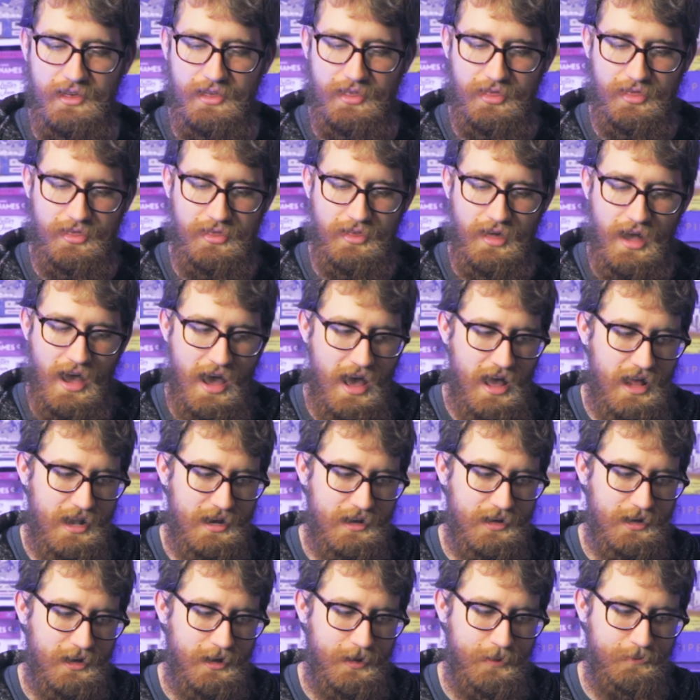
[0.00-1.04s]
that
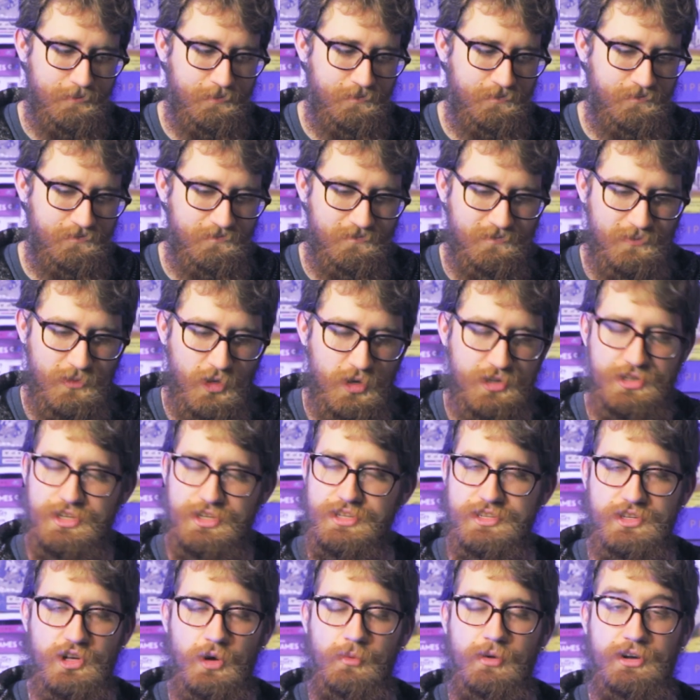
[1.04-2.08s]
there's
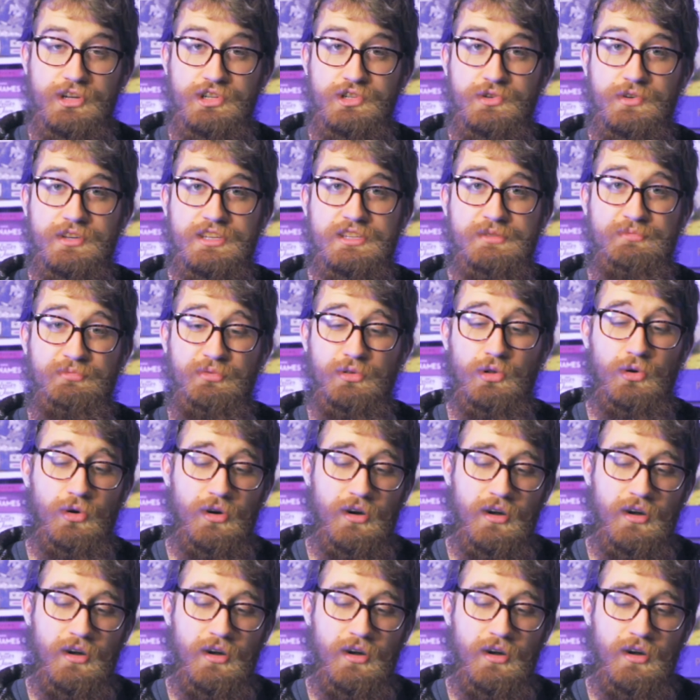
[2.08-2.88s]
just so much to explore.